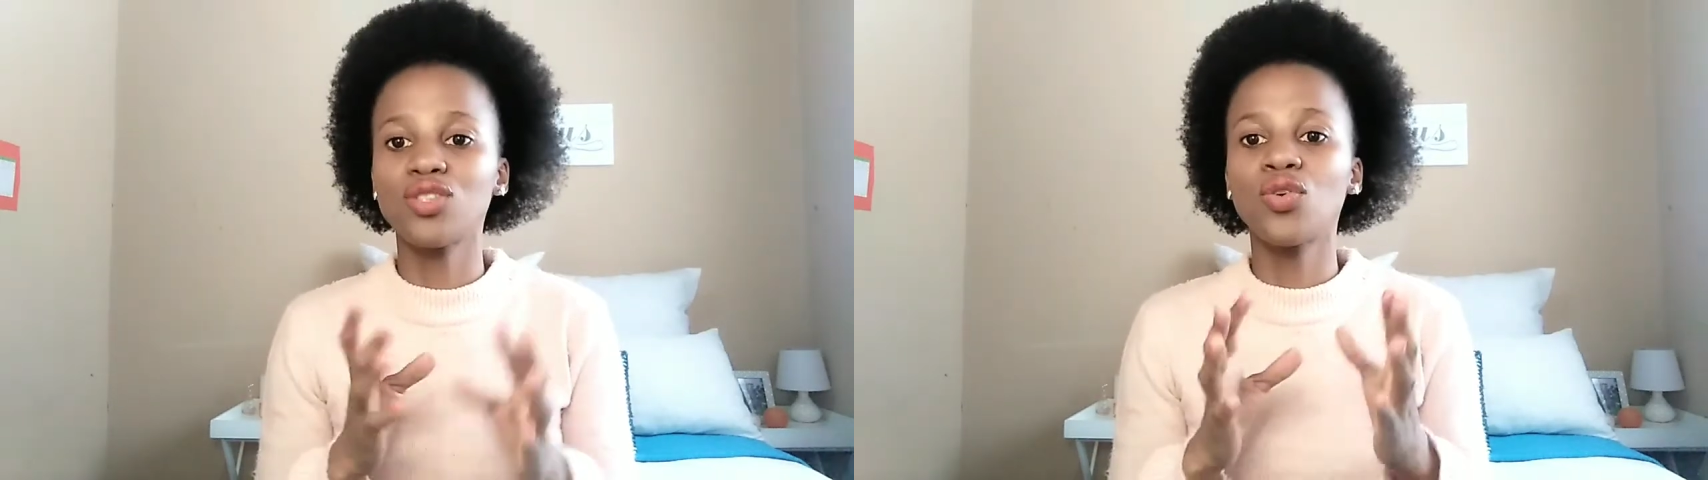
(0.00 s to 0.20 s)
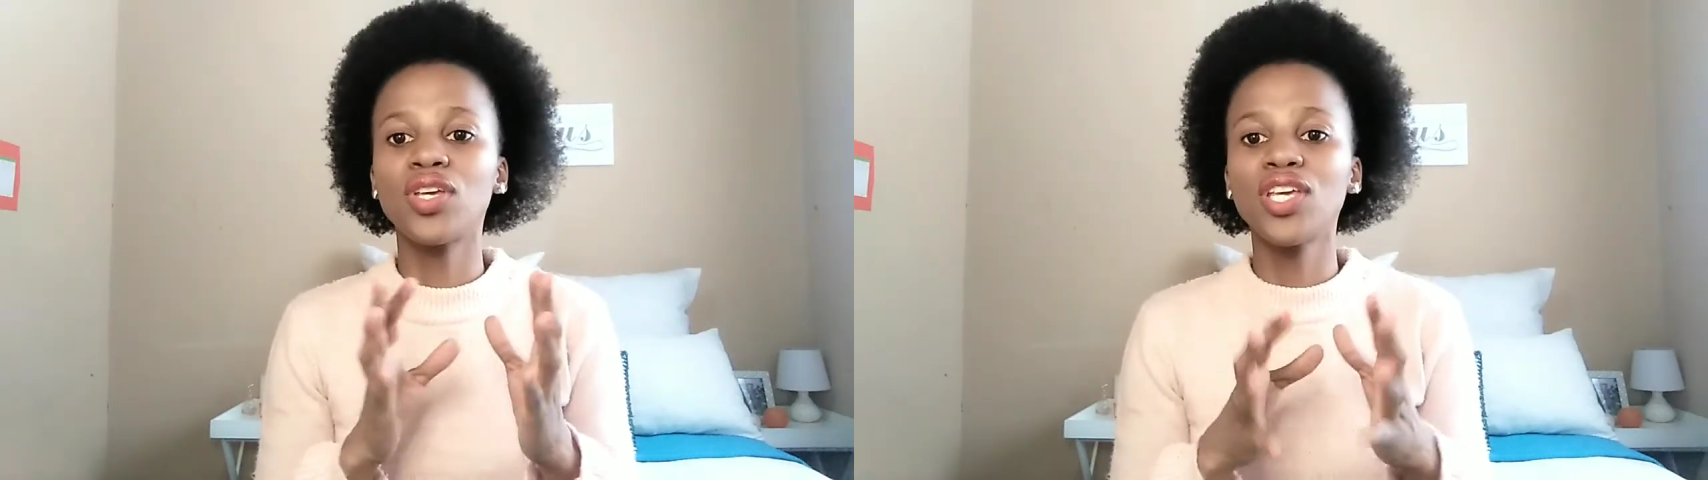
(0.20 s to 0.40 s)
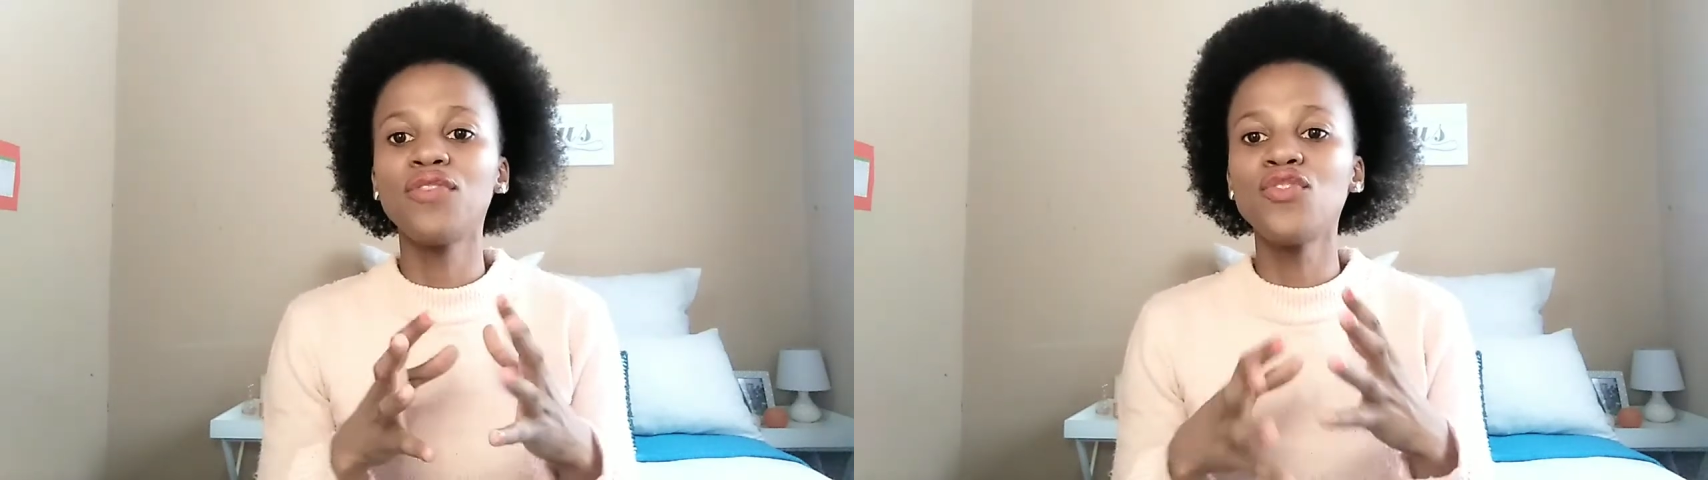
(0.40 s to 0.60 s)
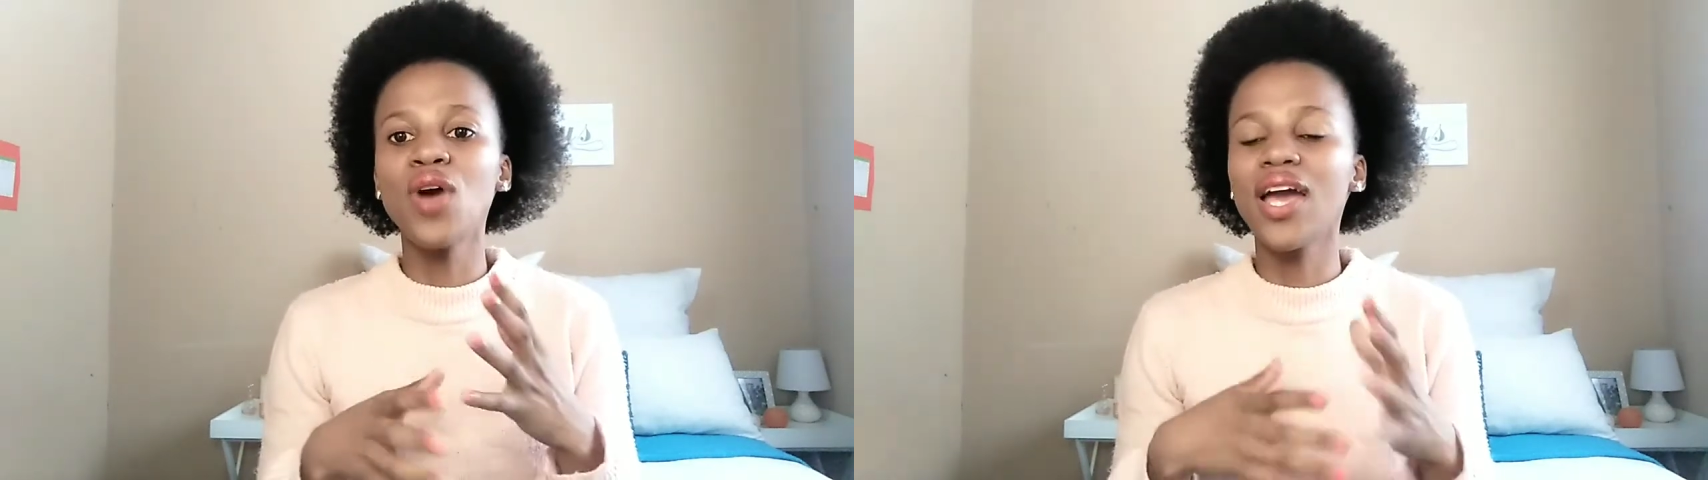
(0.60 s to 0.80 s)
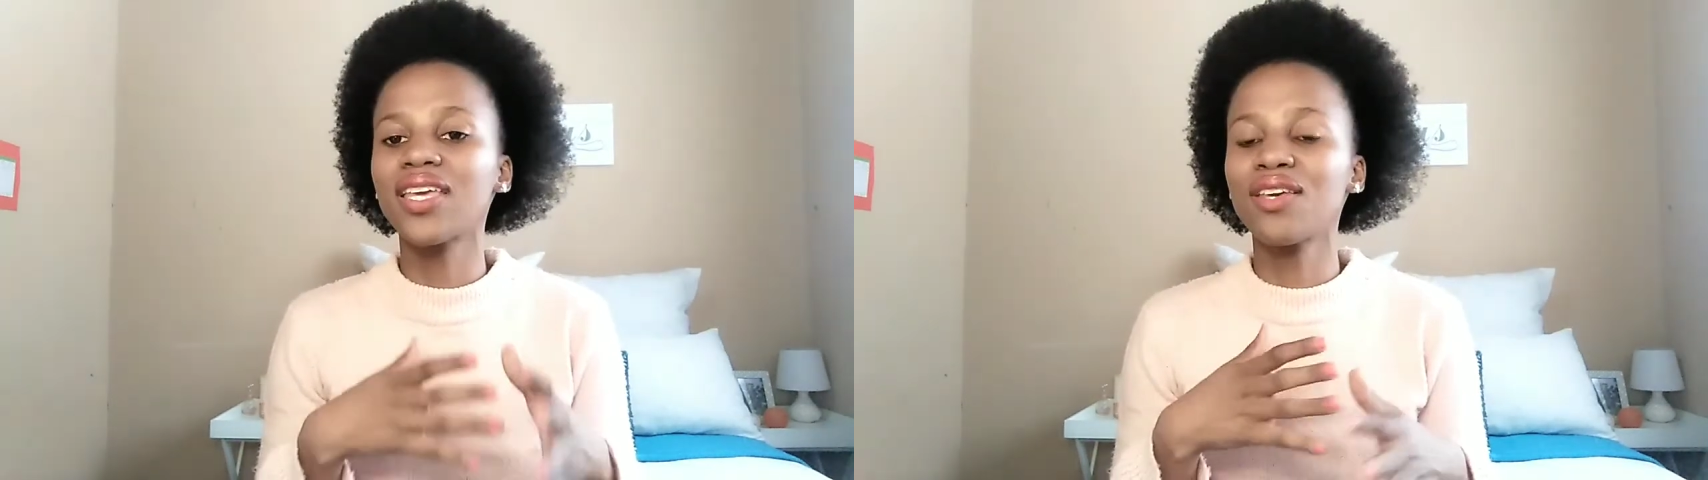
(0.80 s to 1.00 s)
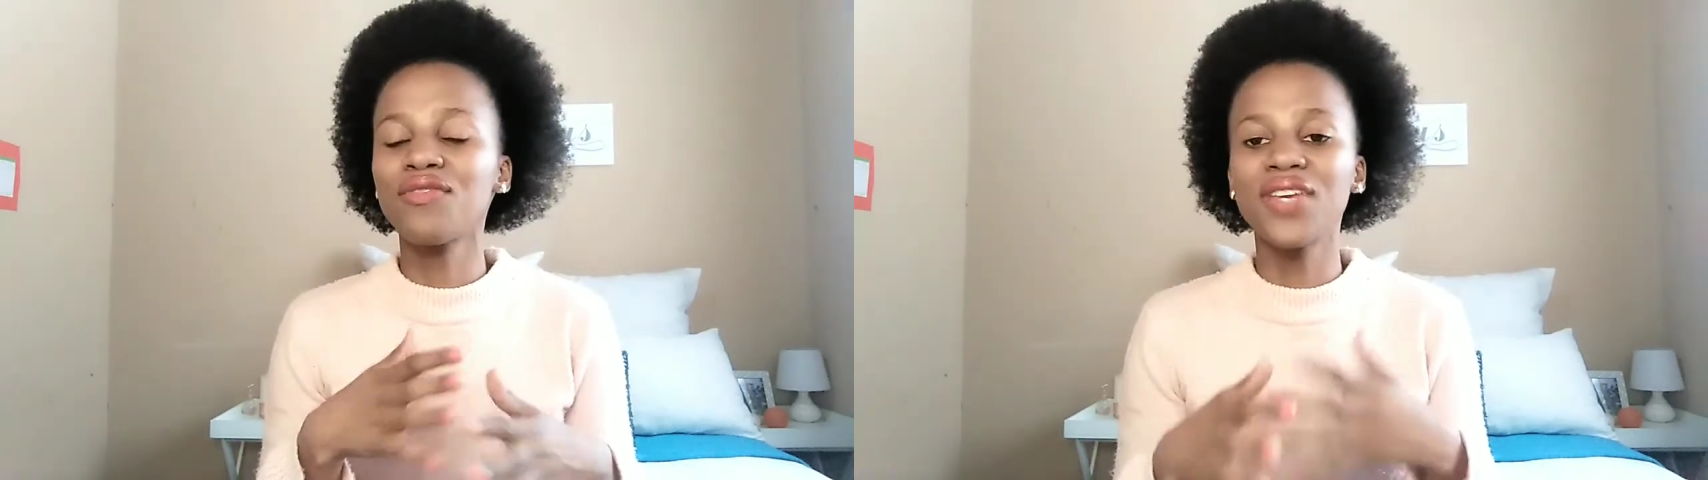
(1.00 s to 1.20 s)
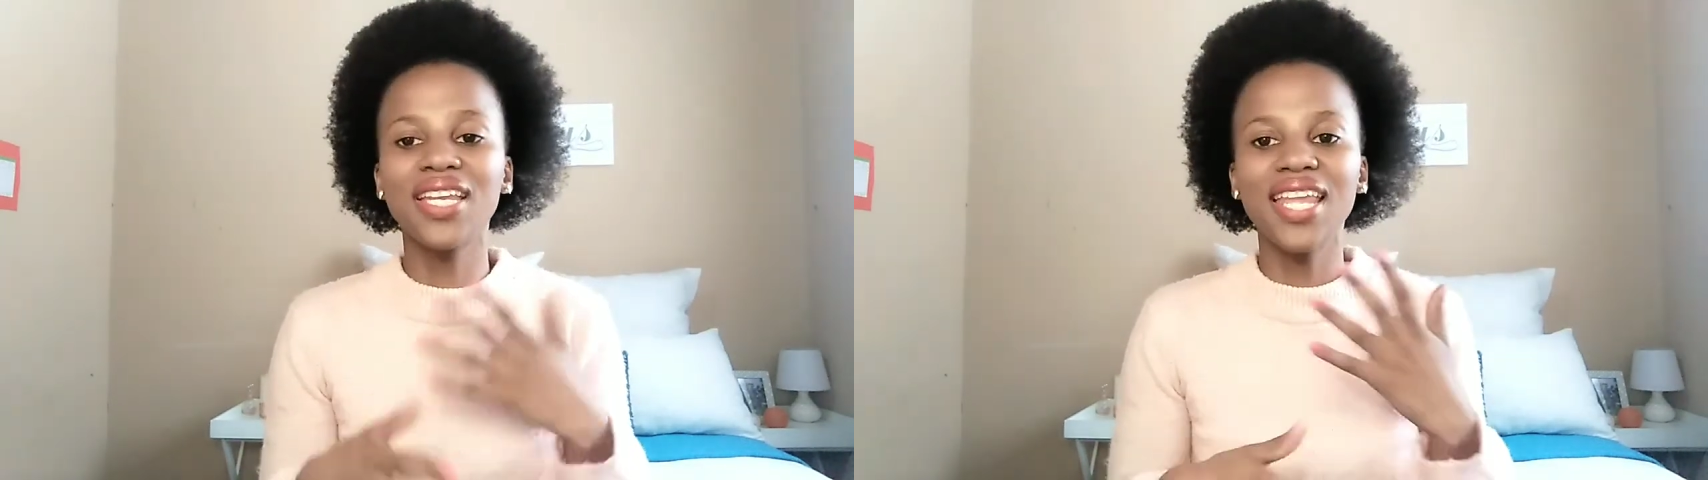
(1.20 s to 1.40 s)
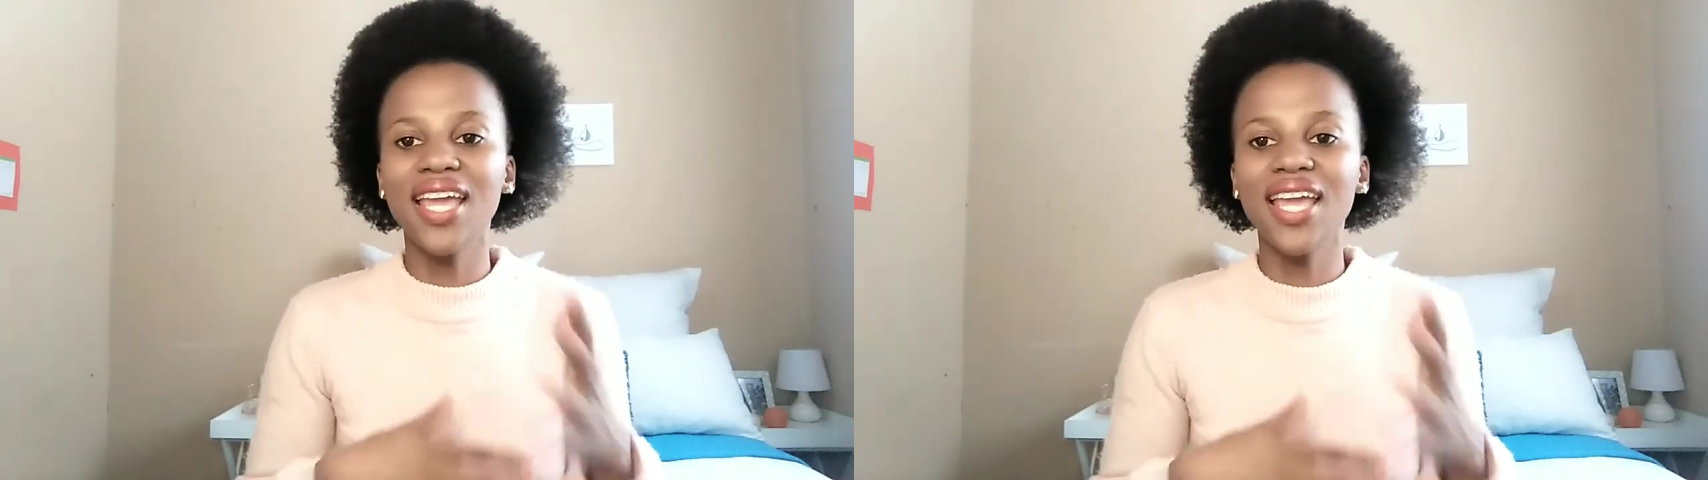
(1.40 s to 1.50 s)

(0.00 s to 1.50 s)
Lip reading: So if you are giving